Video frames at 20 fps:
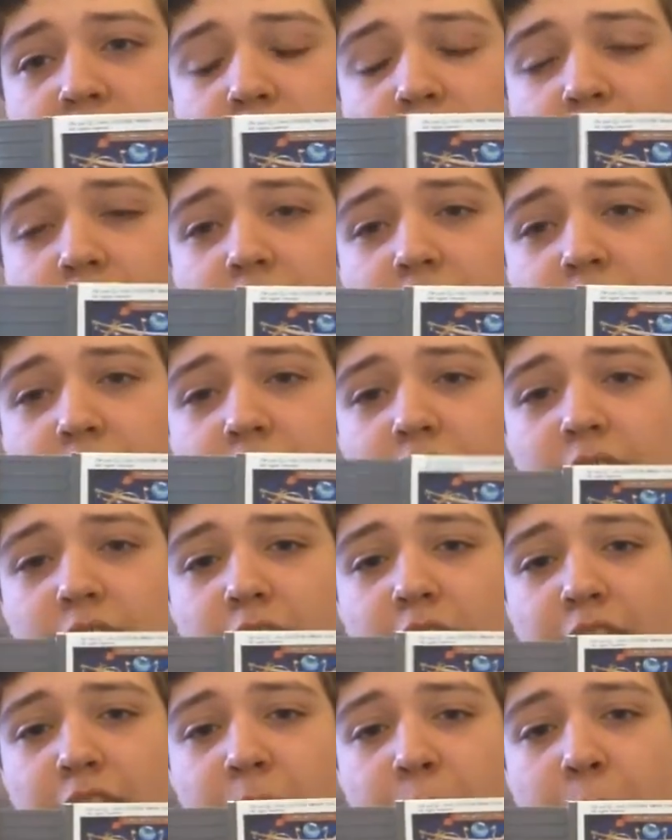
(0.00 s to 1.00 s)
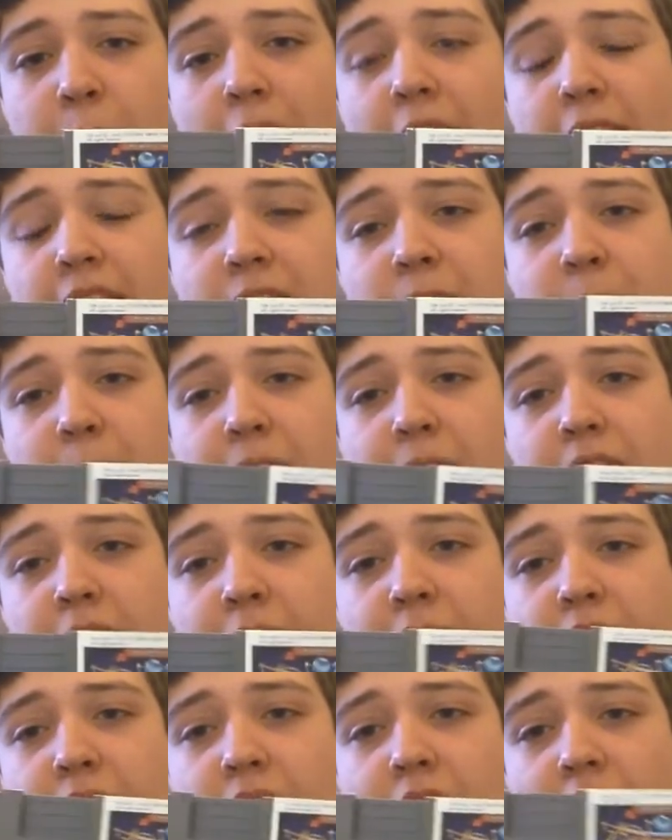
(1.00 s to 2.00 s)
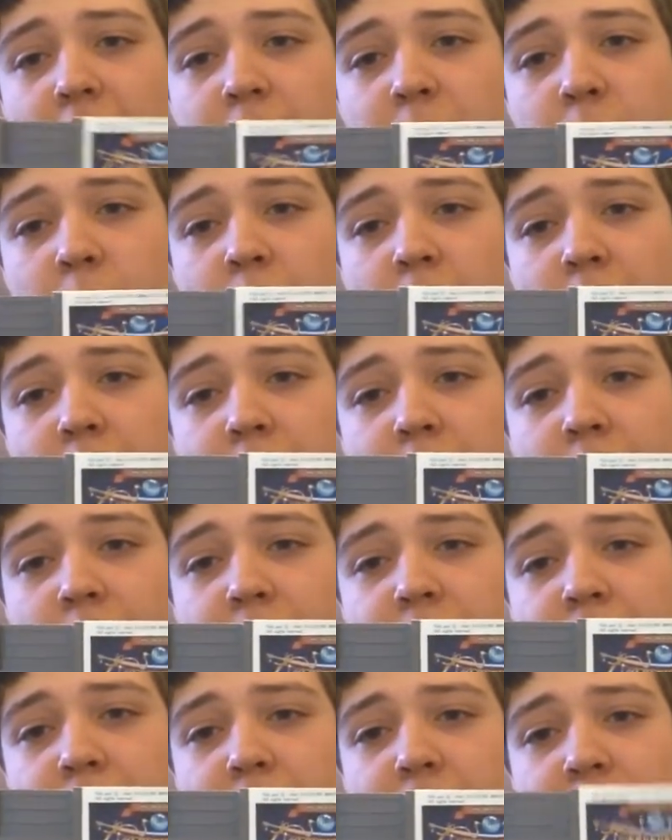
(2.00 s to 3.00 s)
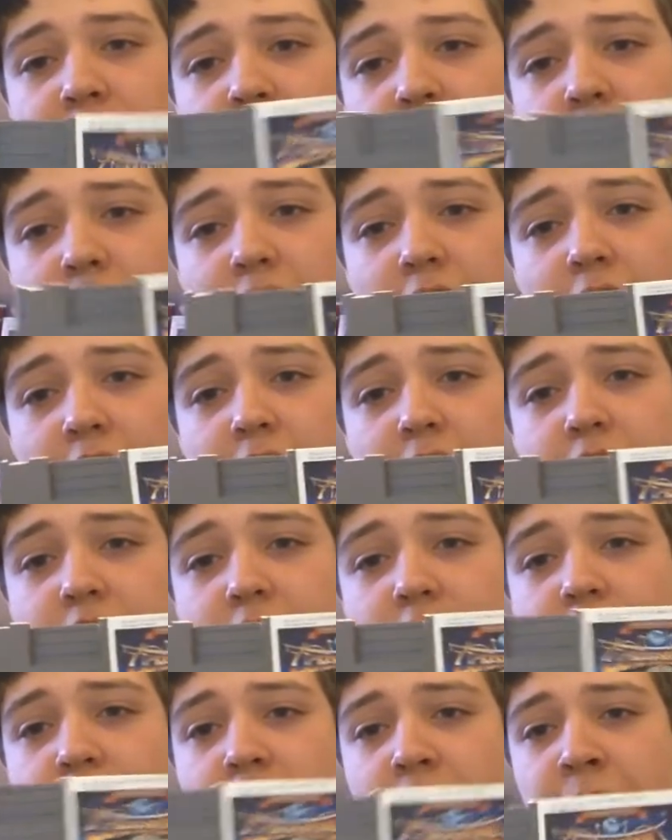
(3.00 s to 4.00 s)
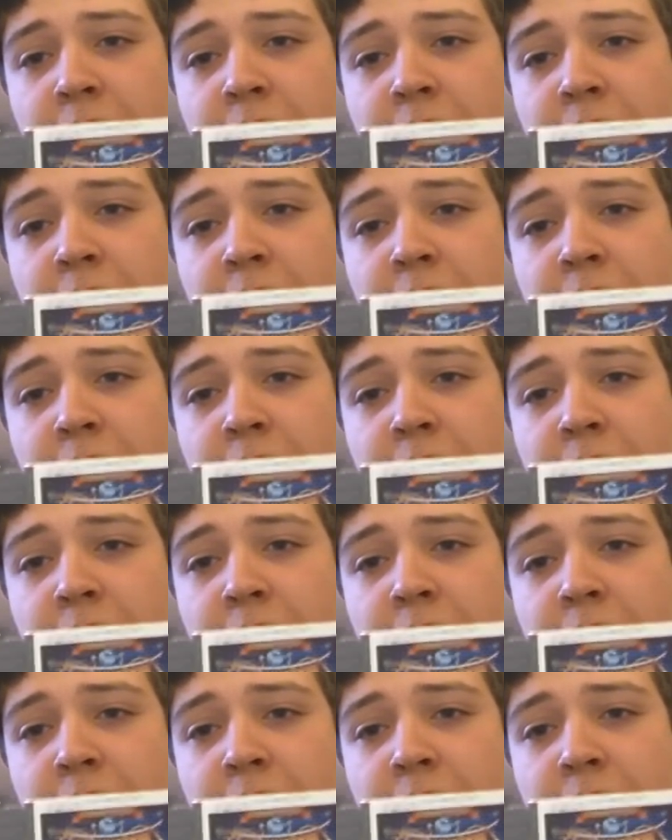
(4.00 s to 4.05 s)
not the best, but definitely not the worst that I've seen on the NES.